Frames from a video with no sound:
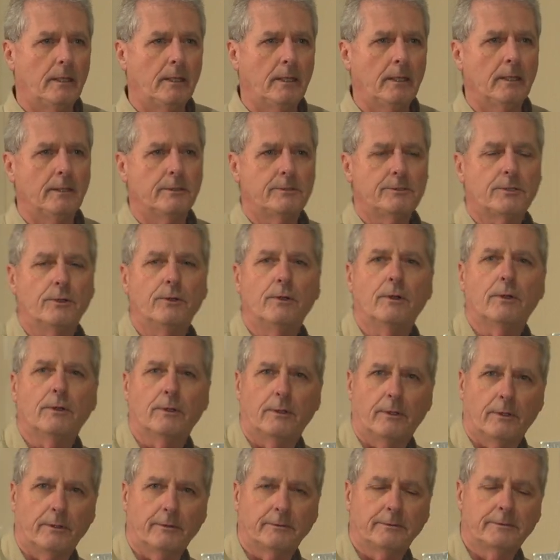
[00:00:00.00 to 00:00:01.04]

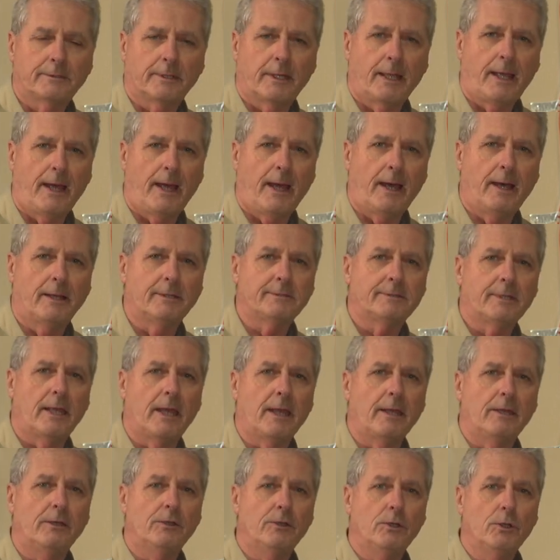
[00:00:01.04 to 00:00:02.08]
internals has
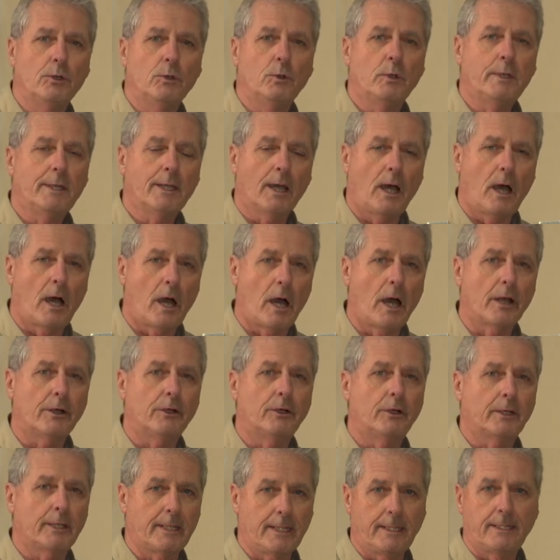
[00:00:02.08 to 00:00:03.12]
a new
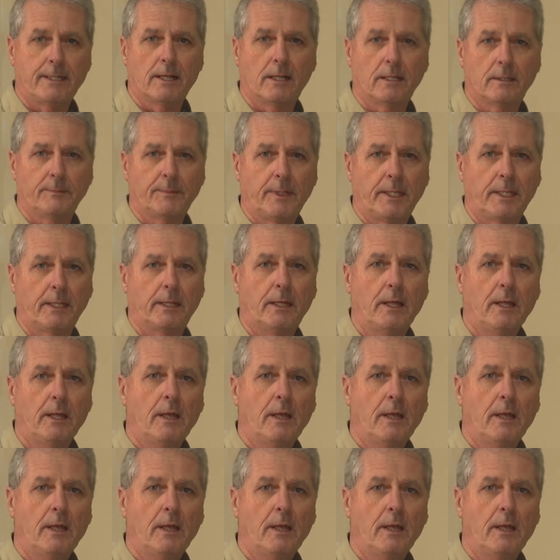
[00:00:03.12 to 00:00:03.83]
hotter heat element.